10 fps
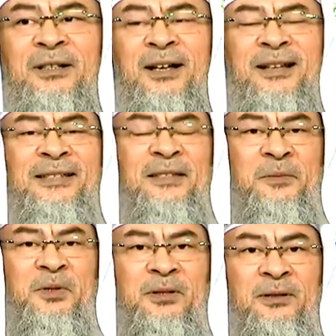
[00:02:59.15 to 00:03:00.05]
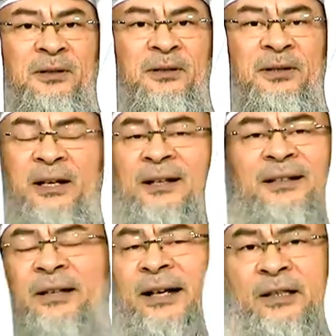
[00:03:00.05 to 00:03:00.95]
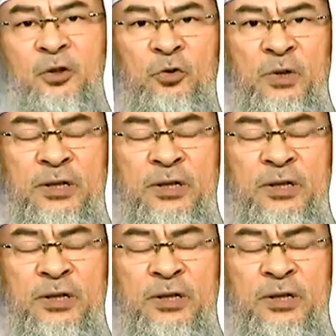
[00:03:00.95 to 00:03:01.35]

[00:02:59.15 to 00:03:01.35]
customs, they're not related to